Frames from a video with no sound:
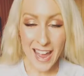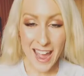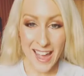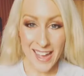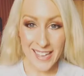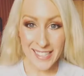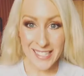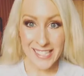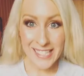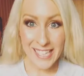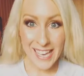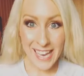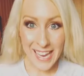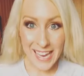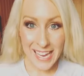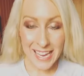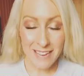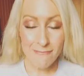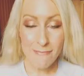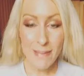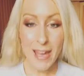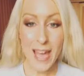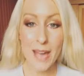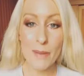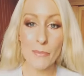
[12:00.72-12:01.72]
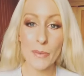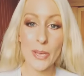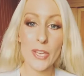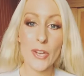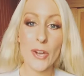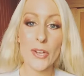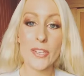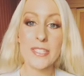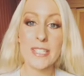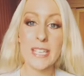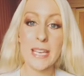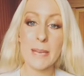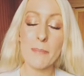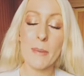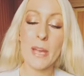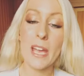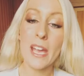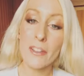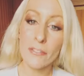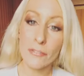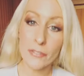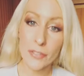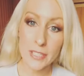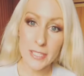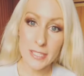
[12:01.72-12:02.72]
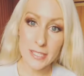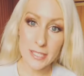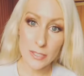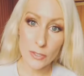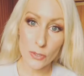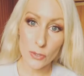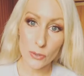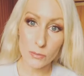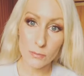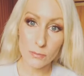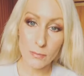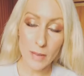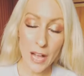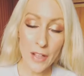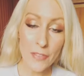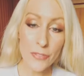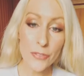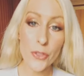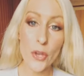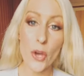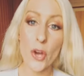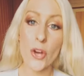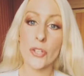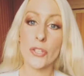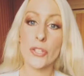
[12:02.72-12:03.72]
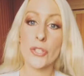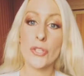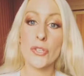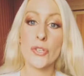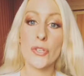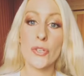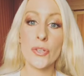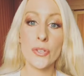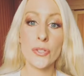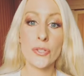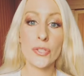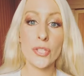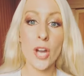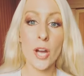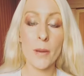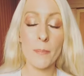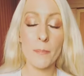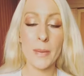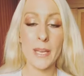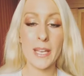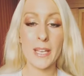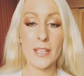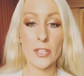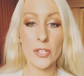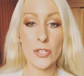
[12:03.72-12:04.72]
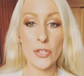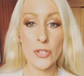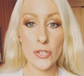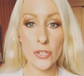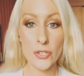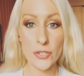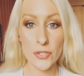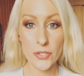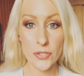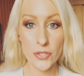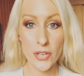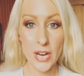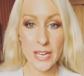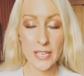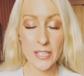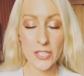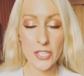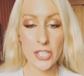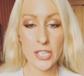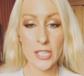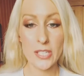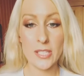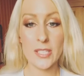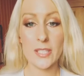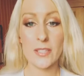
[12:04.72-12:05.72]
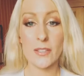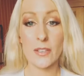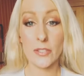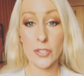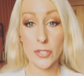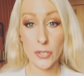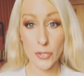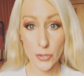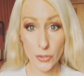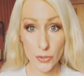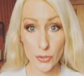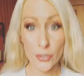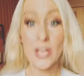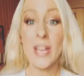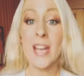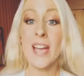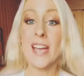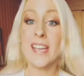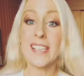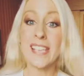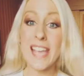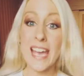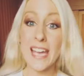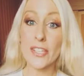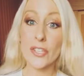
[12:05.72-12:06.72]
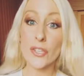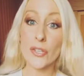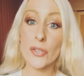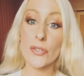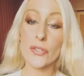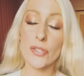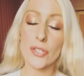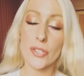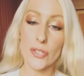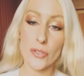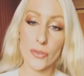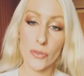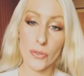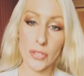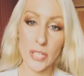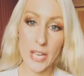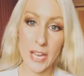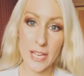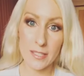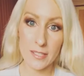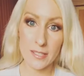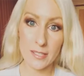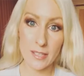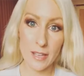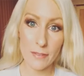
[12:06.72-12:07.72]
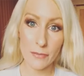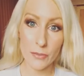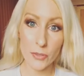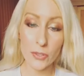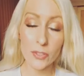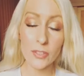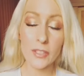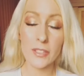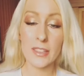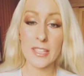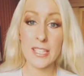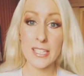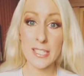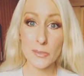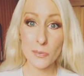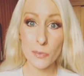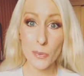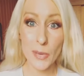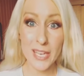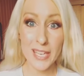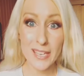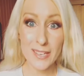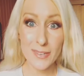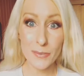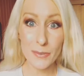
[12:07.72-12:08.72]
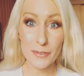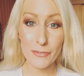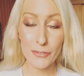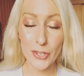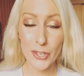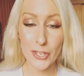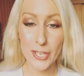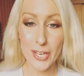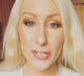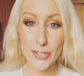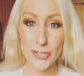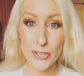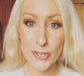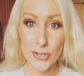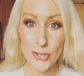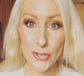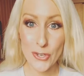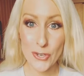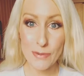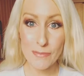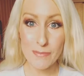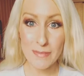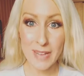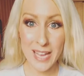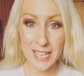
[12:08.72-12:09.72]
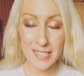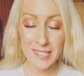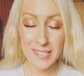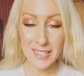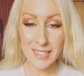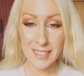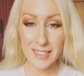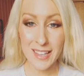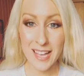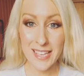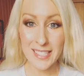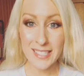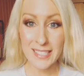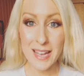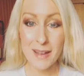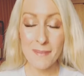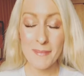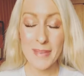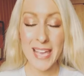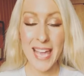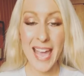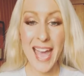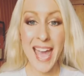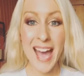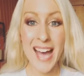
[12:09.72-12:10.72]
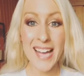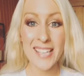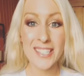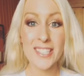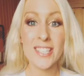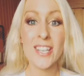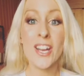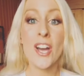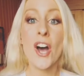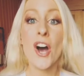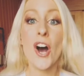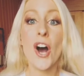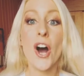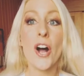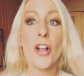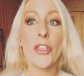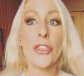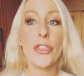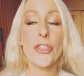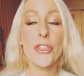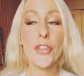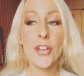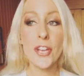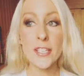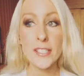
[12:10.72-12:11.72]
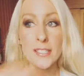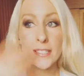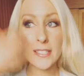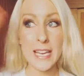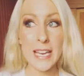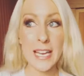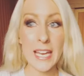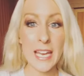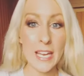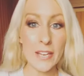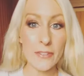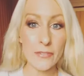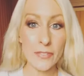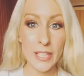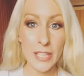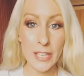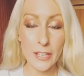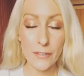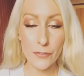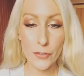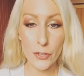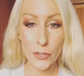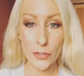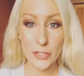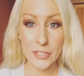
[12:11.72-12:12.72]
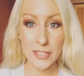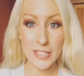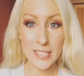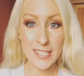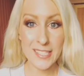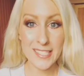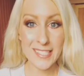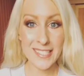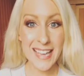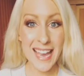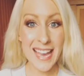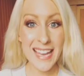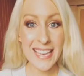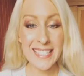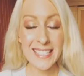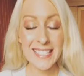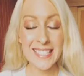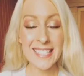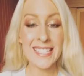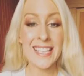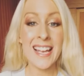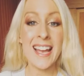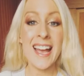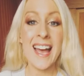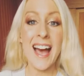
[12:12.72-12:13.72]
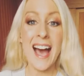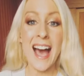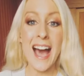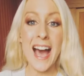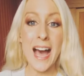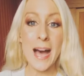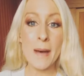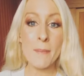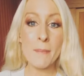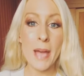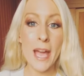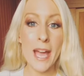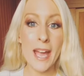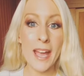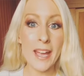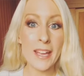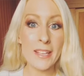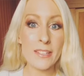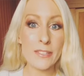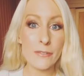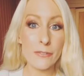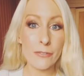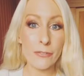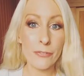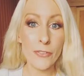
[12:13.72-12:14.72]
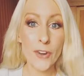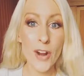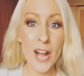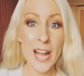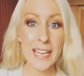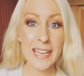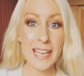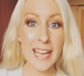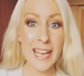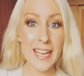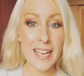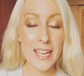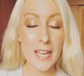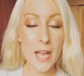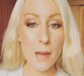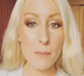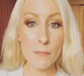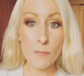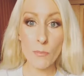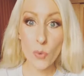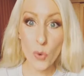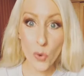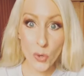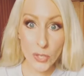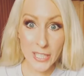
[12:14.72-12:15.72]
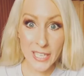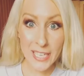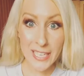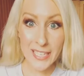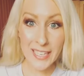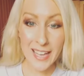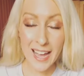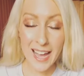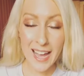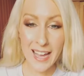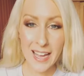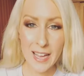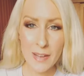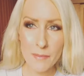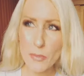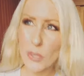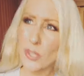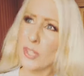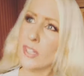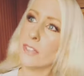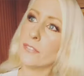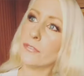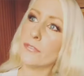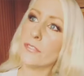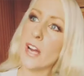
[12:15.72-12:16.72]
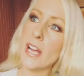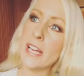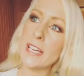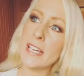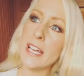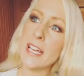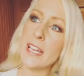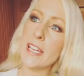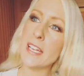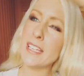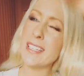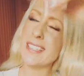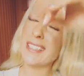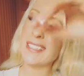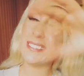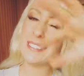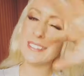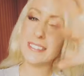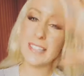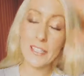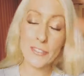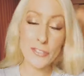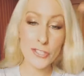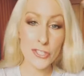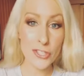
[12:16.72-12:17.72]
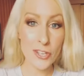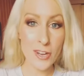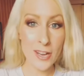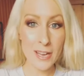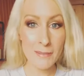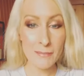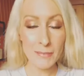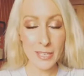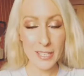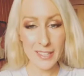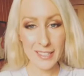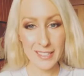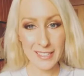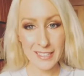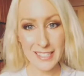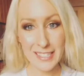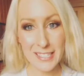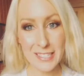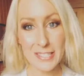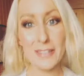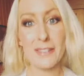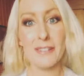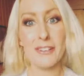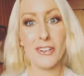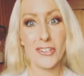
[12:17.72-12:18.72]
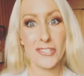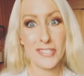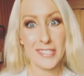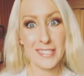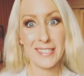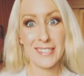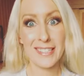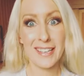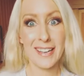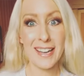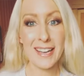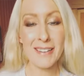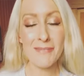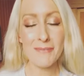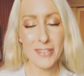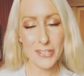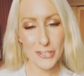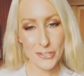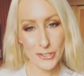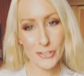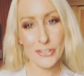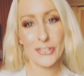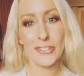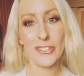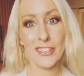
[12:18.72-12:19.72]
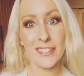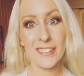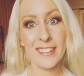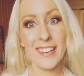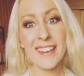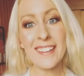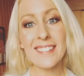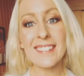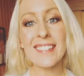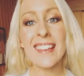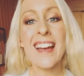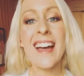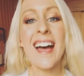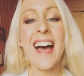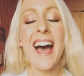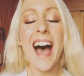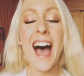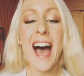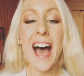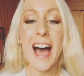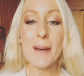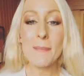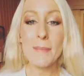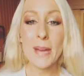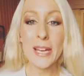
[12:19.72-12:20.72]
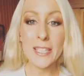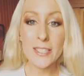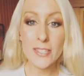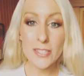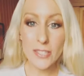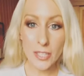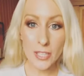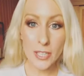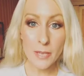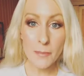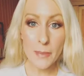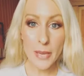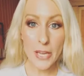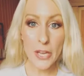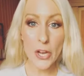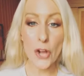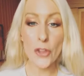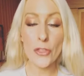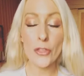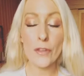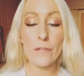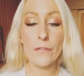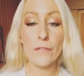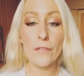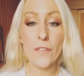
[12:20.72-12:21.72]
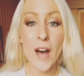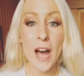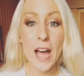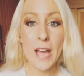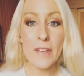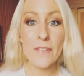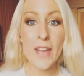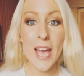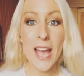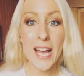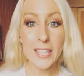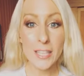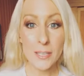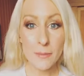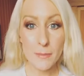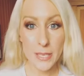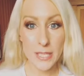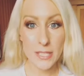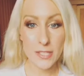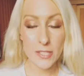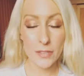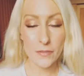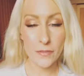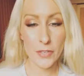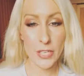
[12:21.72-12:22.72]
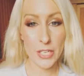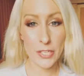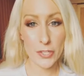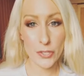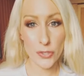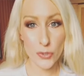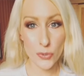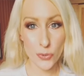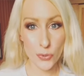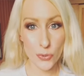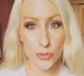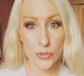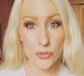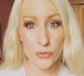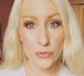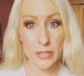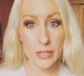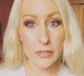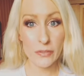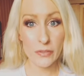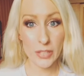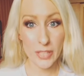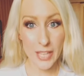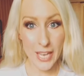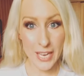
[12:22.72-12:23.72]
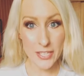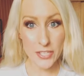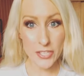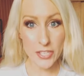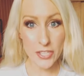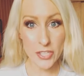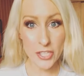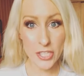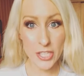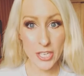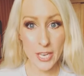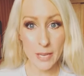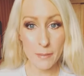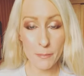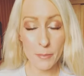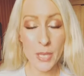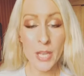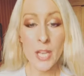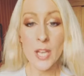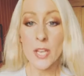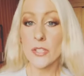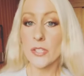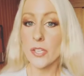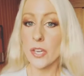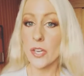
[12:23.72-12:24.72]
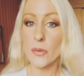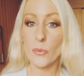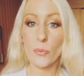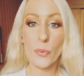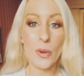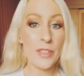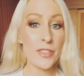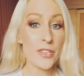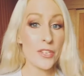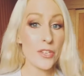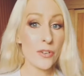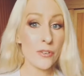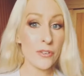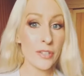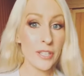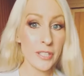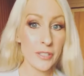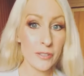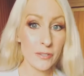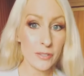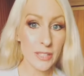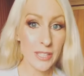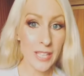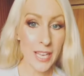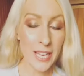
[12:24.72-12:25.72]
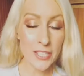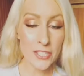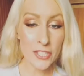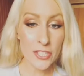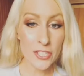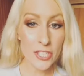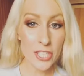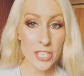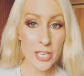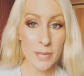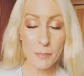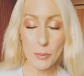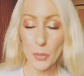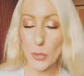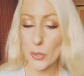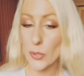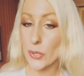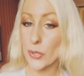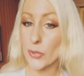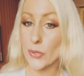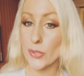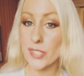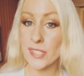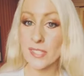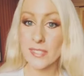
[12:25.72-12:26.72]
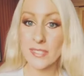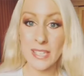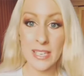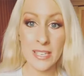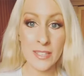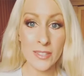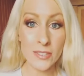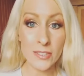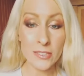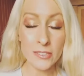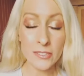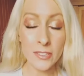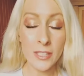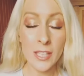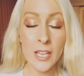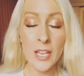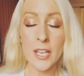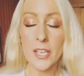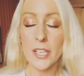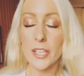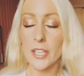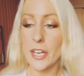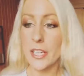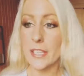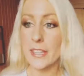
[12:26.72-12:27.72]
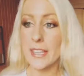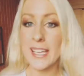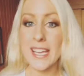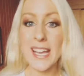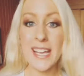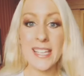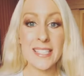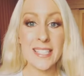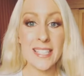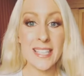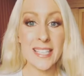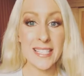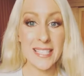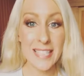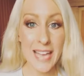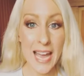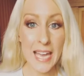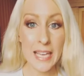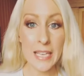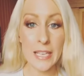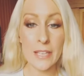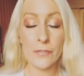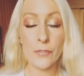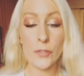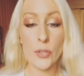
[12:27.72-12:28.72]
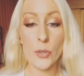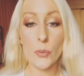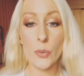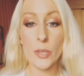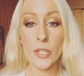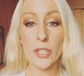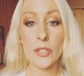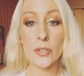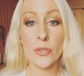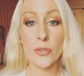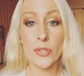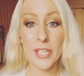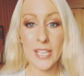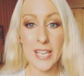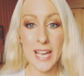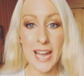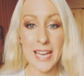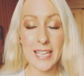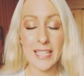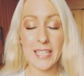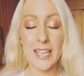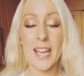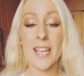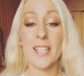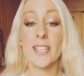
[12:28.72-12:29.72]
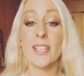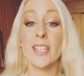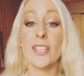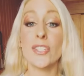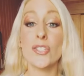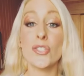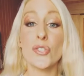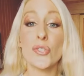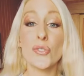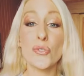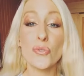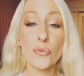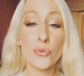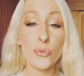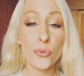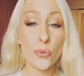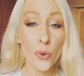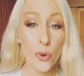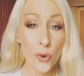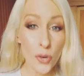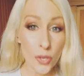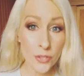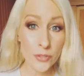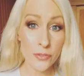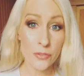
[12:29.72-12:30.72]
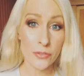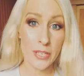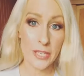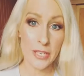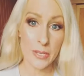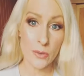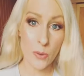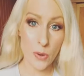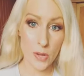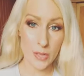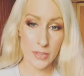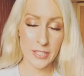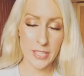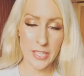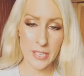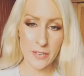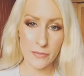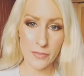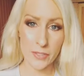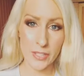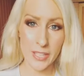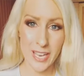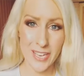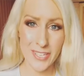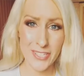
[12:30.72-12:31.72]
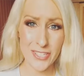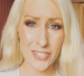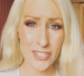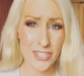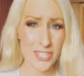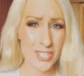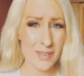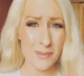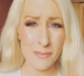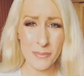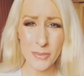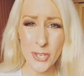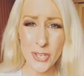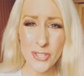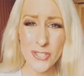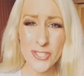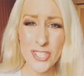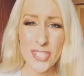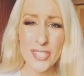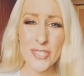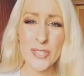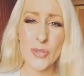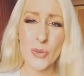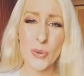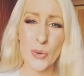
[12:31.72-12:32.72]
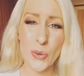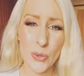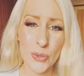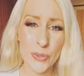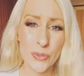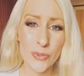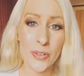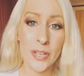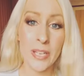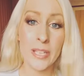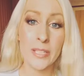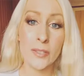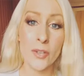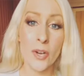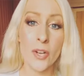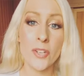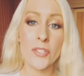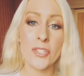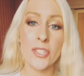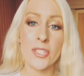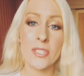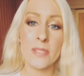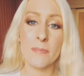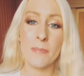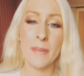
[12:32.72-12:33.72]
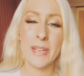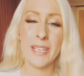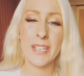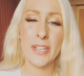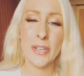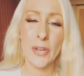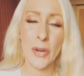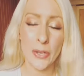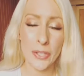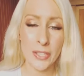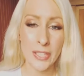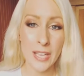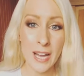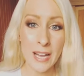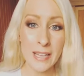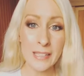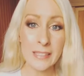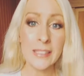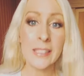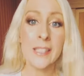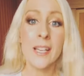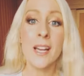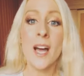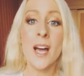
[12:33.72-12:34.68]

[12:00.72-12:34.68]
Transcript: our team. And we go deep every single month on a new topic and a new strategy to, to get you to your next level. This week, we've got a new masterclass coming out on Thursday evening if you're in the States, um, and Friday morning um, or Friday lunchtime, I think it is Aussie time. I should know that. Um, and it's going to be on on the five elements of an extraordinary relationship. So, whether you're in a relationship or you're single, you know, at the end of the day, if you want to create an extraordinary quality of relationship, not just ordinary, not just mediocre,